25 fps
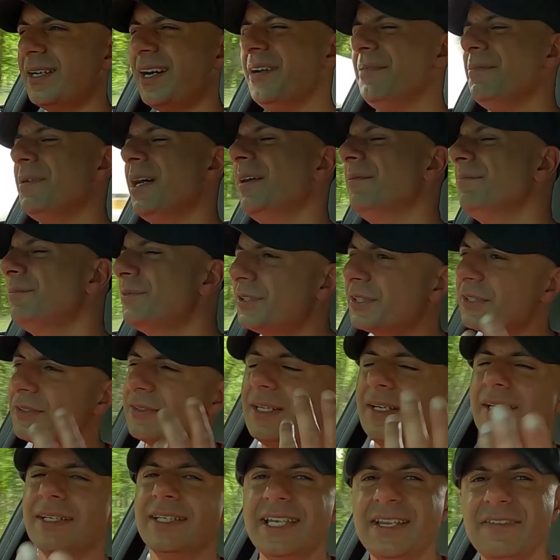
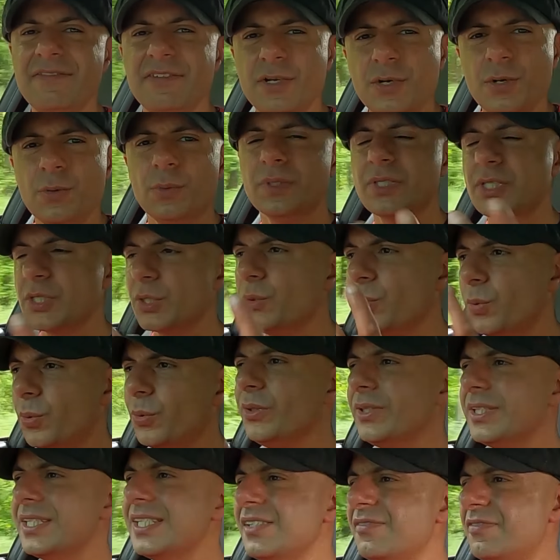I never know what to
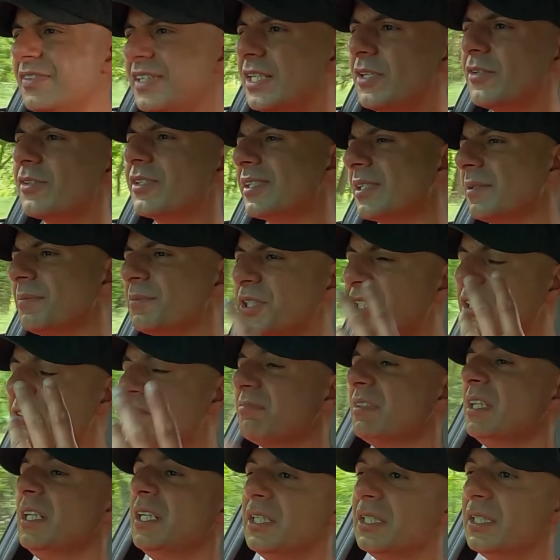call these videos because
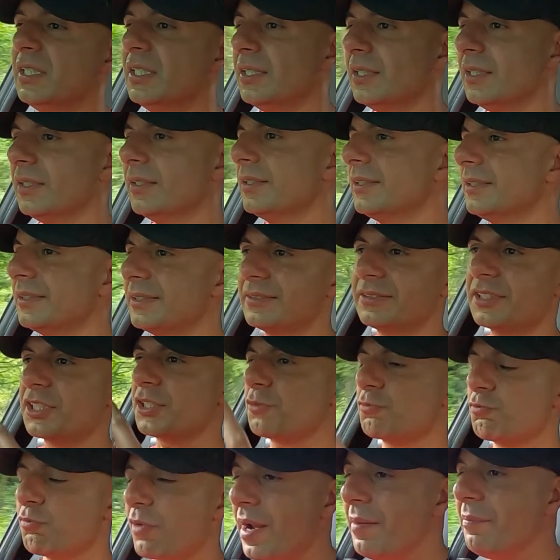I'm
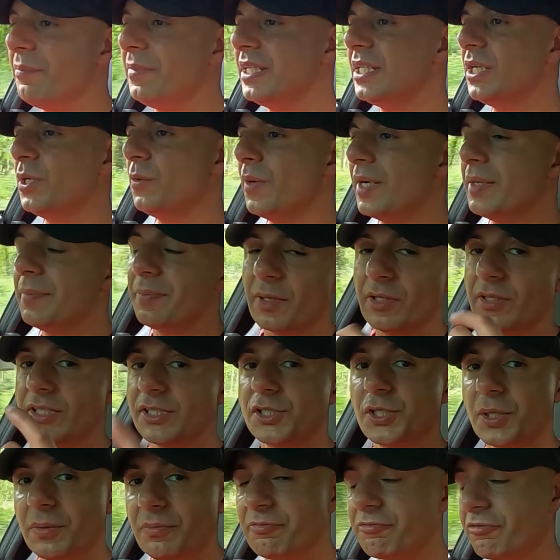just rambling away. But on the
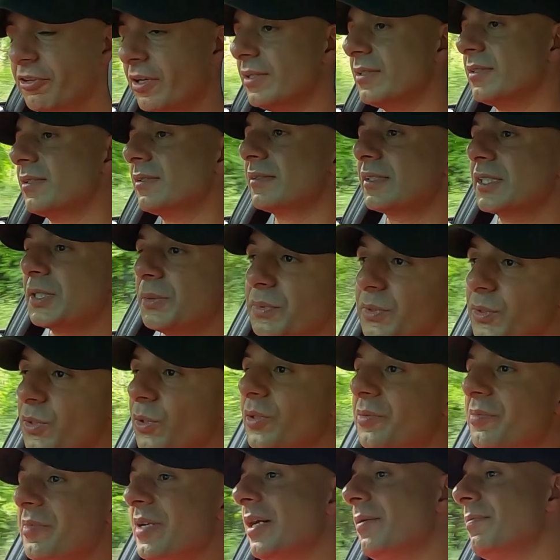job front, someone
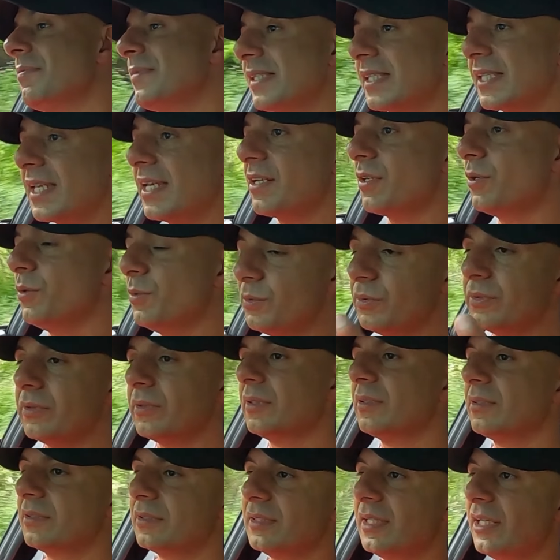called me up and said, "Oh,
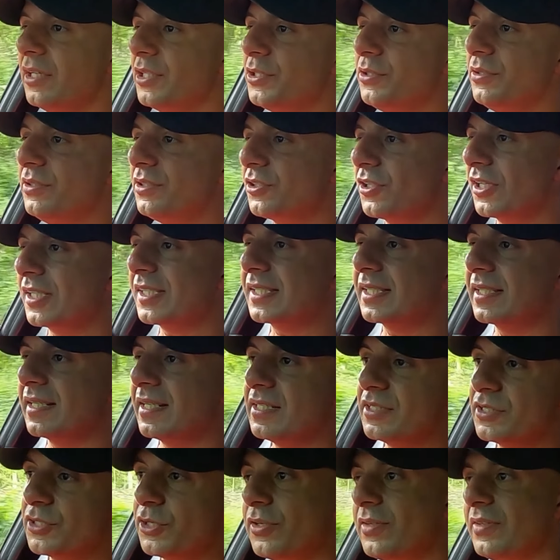are you interested
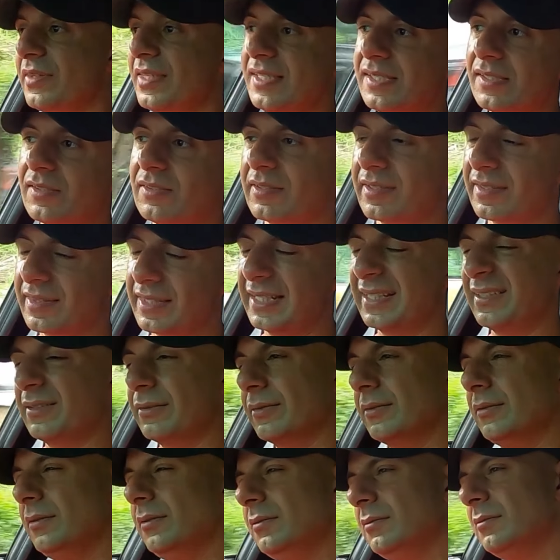in doing this kind of thing?"
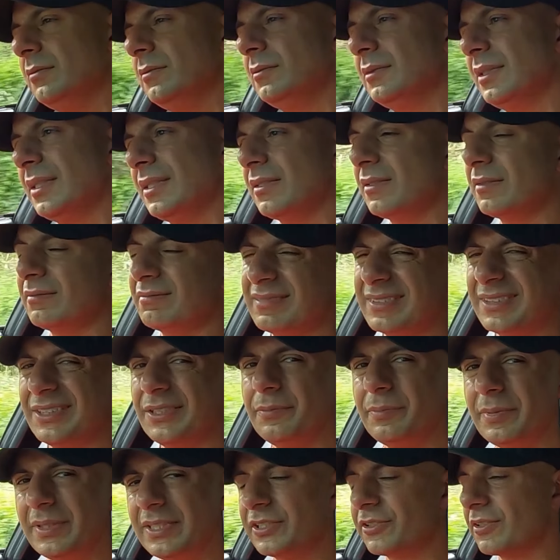I'm like, "Oh,
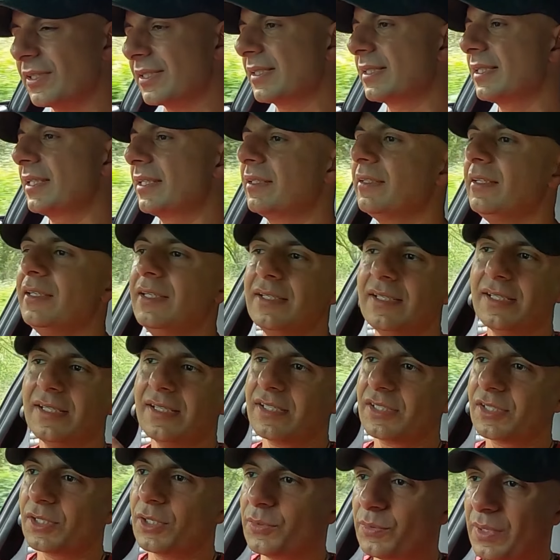could be interesting."
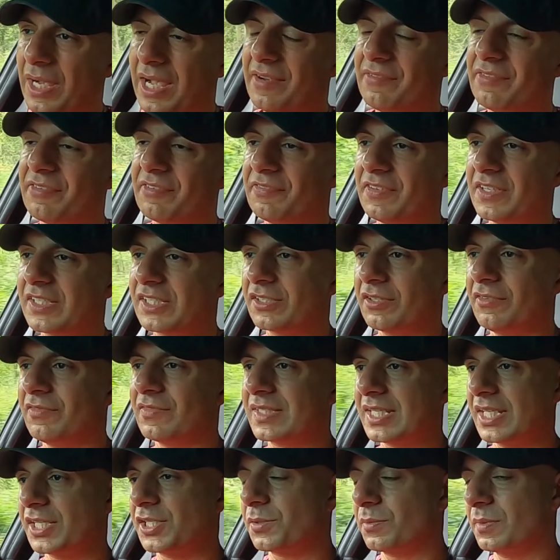So I have a first
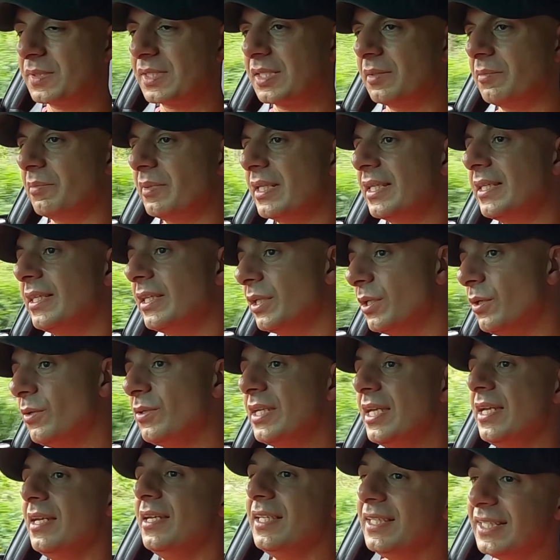conversation with somebody, and they go,
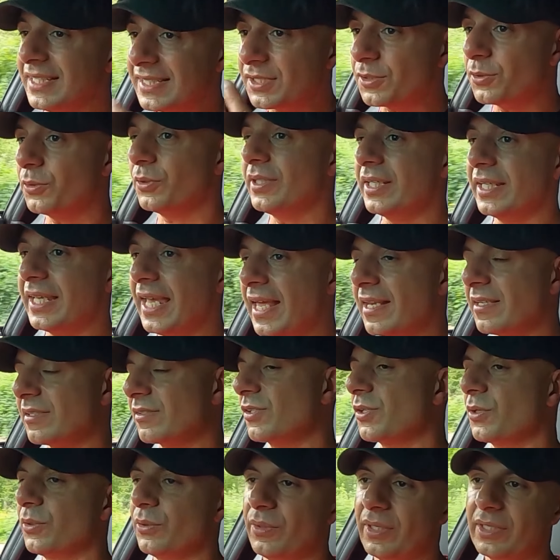"Yeah, let's talk again."
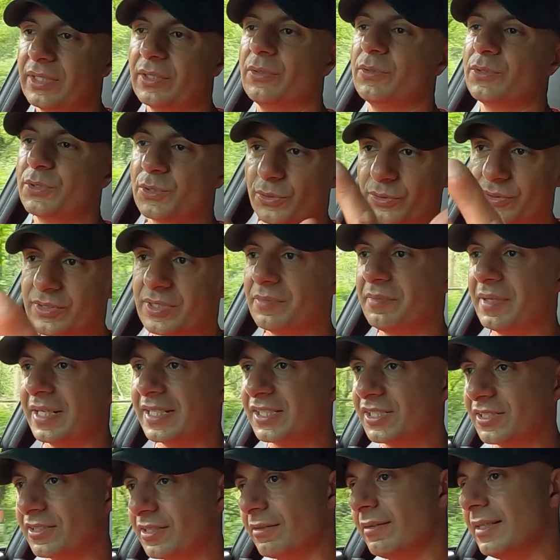So I go and talk to the
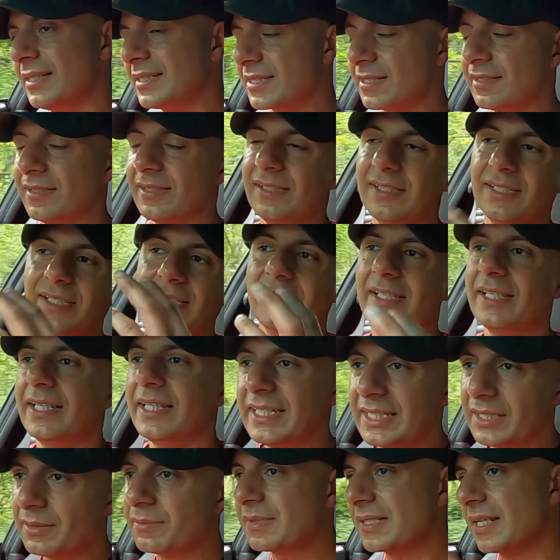managing director.
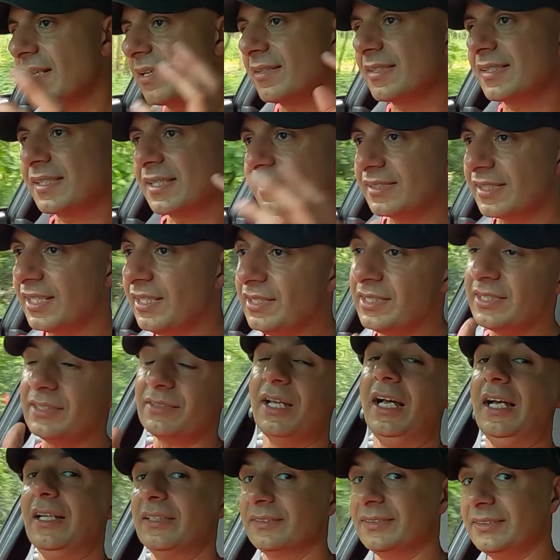He comes down and says, "Yeah,
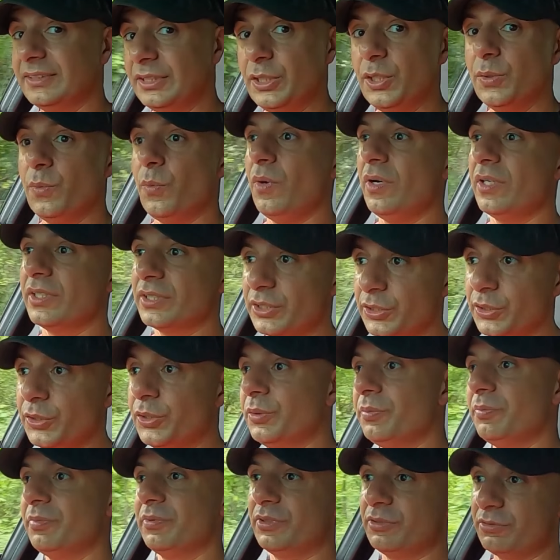you know what?
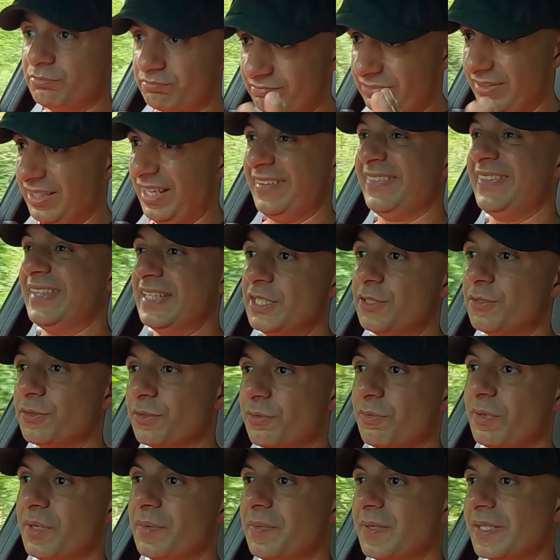I think you're
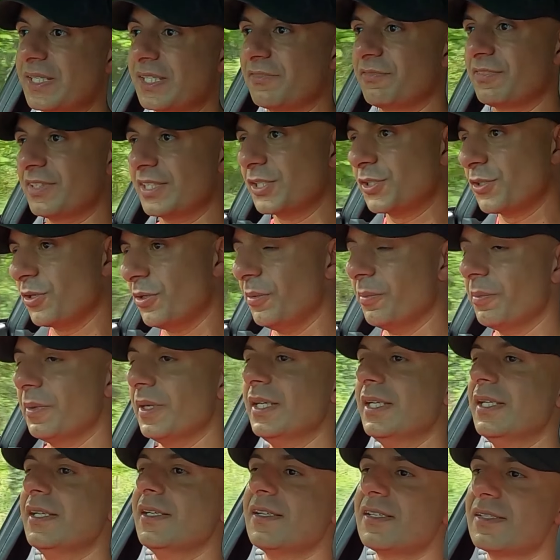the right person for the job."
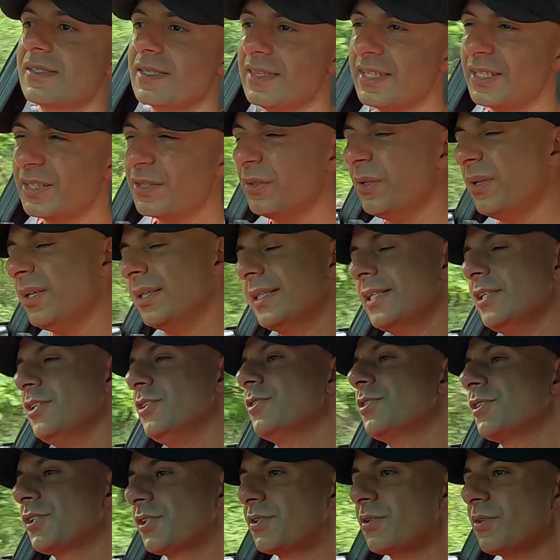So then they go, "Oh, can
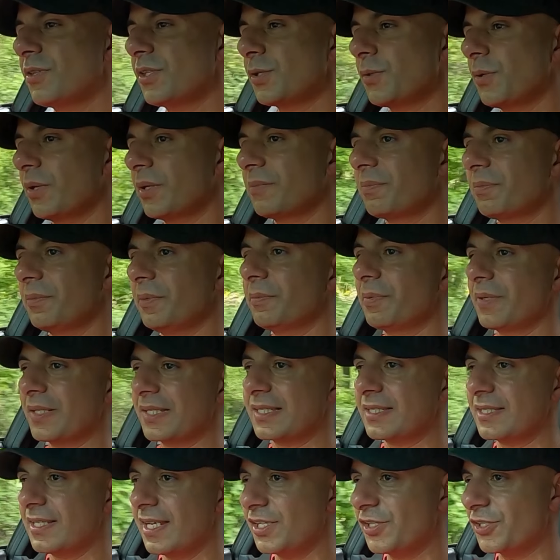you just do this quick
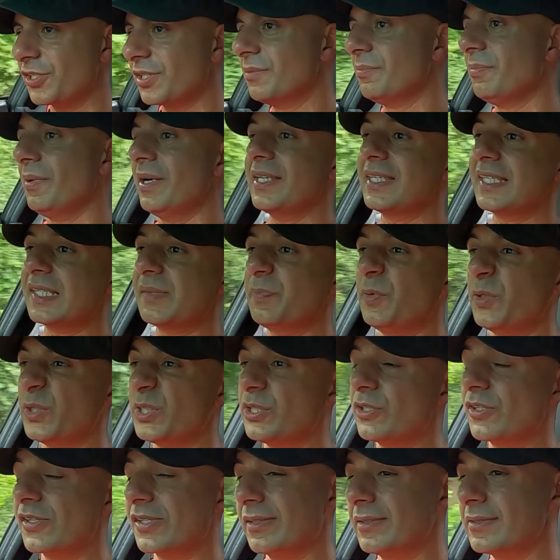presentation?" And by this
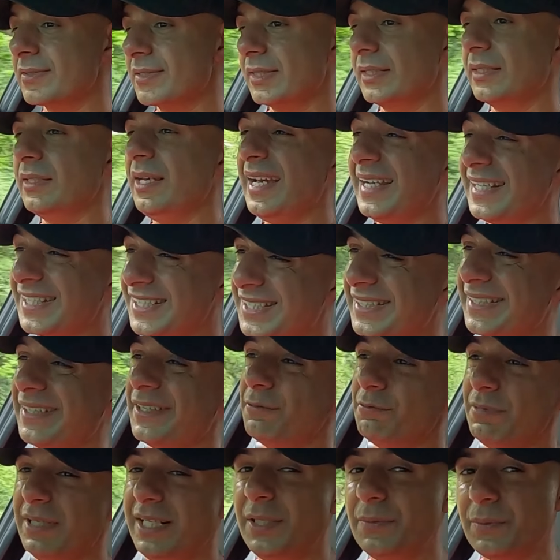point, you're starting to think, "Actually, I
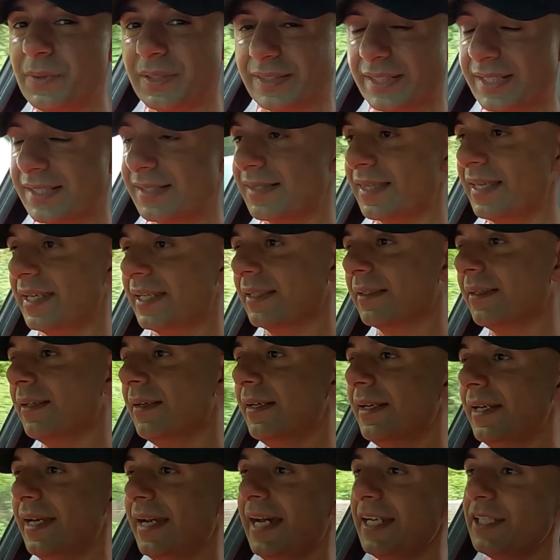really want this thing,"
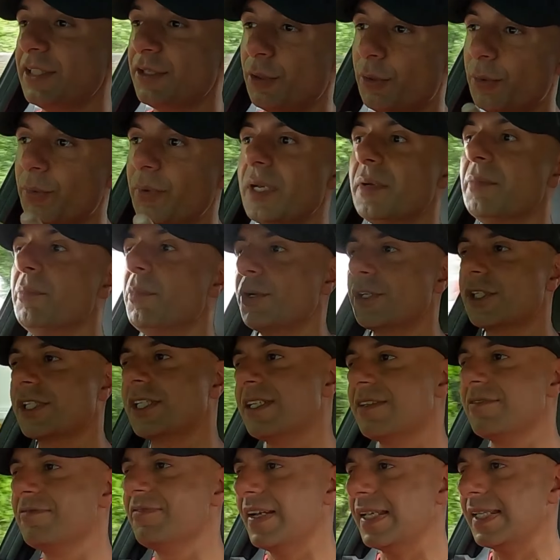and you're
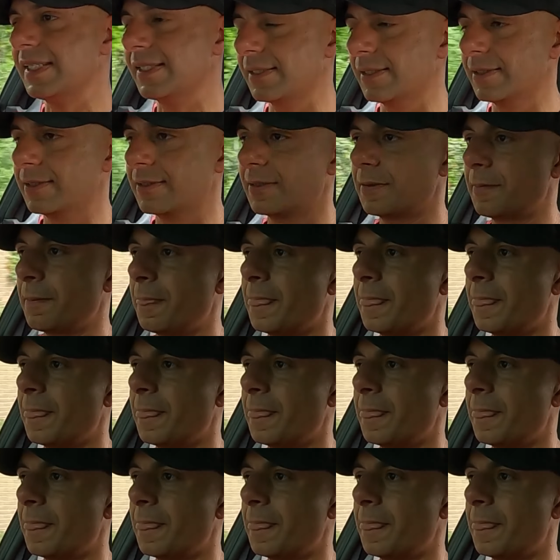emotionally invested.